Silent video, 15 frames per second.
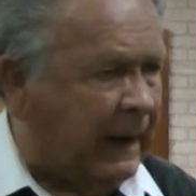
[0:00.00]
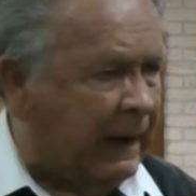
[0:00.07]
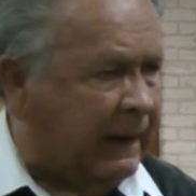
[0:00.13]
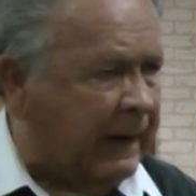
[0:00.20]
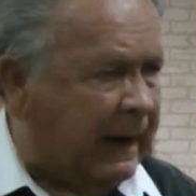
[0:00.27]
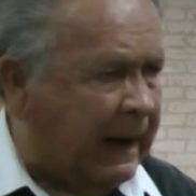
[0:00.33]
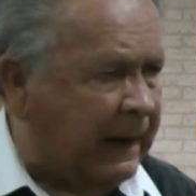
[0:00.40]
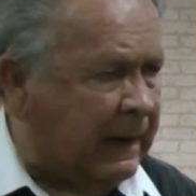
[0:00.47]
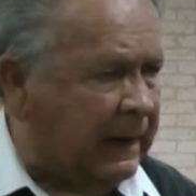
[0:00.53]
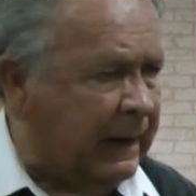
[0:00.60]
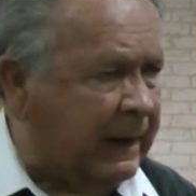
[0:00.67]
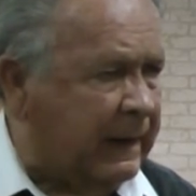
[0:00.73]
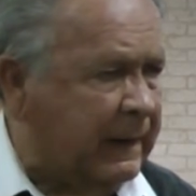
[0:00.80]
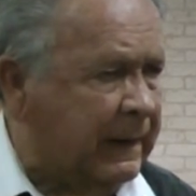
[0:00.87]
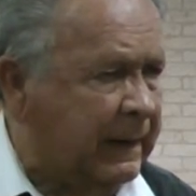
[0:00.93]
how to handle
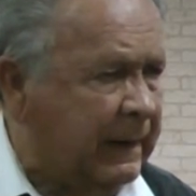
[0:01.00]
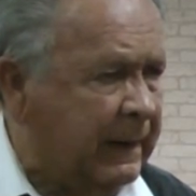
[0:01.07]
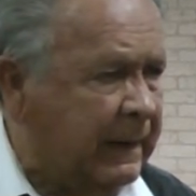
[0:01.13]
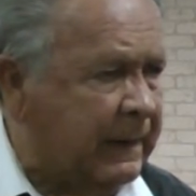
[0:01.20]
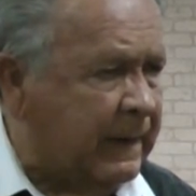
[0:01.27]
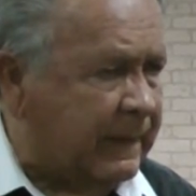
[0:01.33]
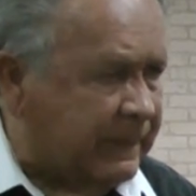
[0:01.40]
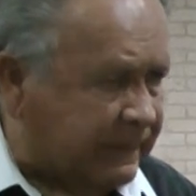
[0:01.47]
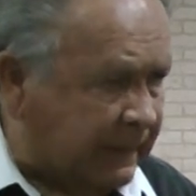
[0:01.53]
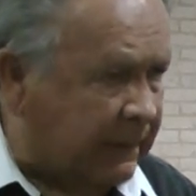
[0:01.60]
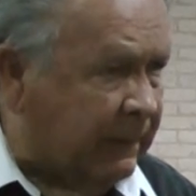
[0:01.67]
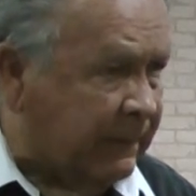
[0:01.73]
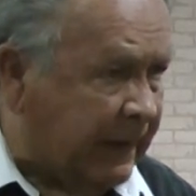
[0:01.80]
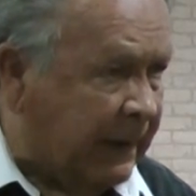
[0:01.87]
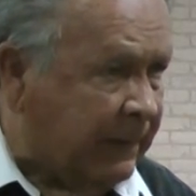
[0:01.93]
it,
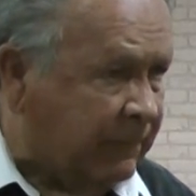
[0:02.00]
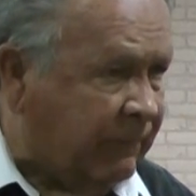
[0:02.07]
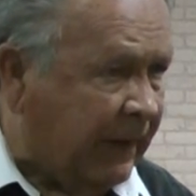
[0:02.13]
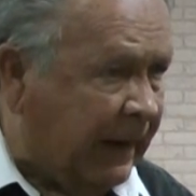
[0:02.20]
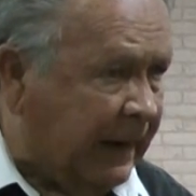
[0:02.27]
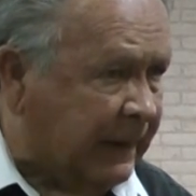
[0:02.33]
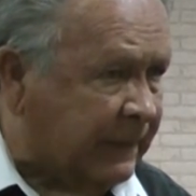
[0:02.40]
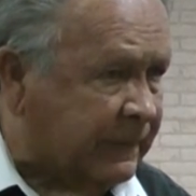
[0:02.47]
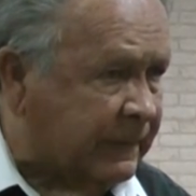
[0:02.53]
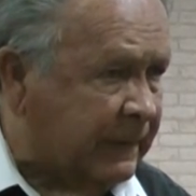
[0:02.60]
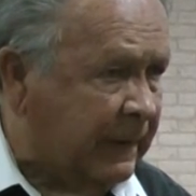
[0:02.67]
consider that advice.